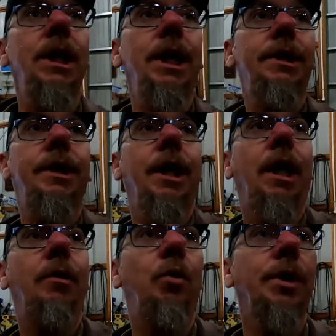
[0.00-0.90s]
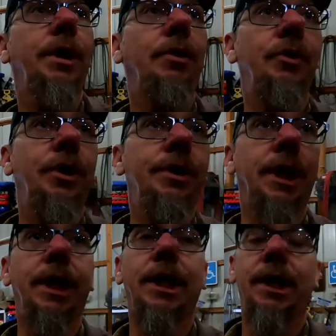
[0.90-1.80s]
it worked out good.
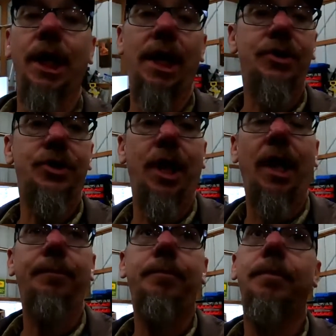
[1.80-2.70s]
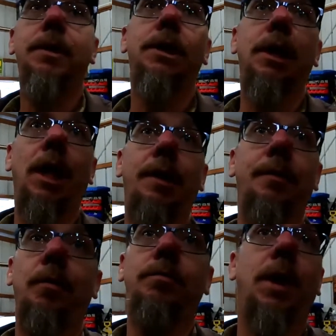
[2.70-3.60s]
They did a nice job.
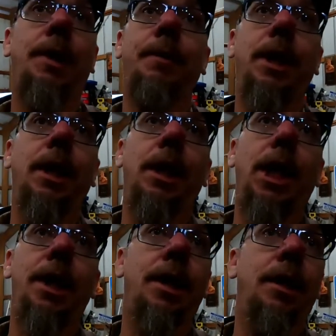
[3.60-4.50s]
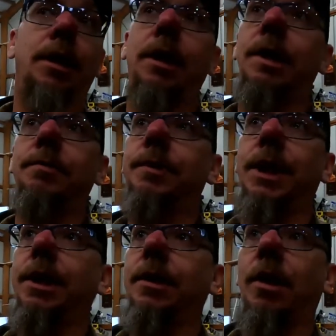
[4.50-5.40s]
They
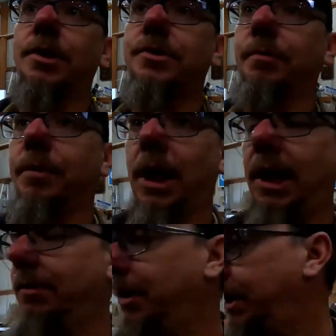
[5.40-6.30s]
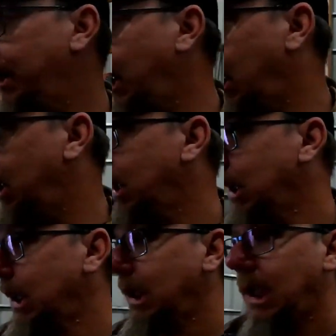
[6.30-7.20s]
did awesome. I would
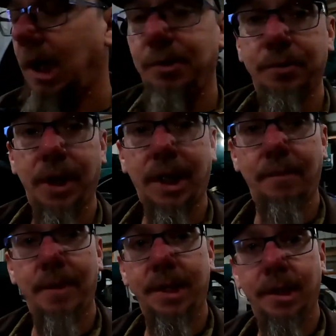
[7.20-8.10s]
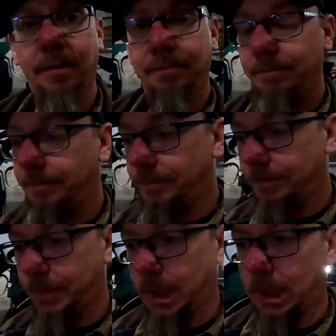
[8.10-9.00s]
recommend them
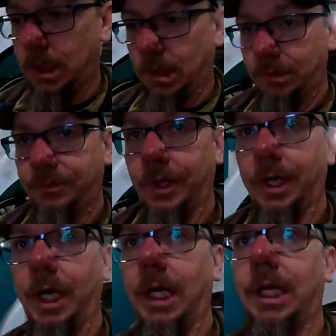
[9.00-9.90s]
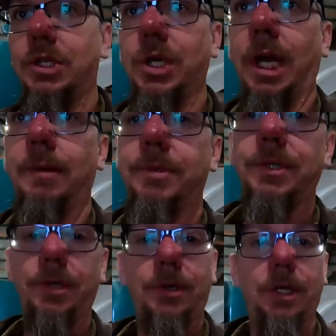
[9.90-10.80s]
for any
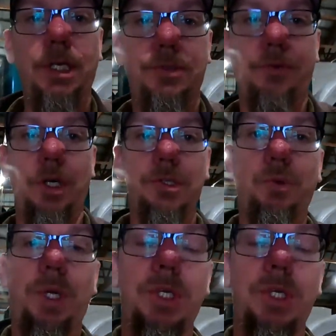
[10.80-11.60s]
jobs as far as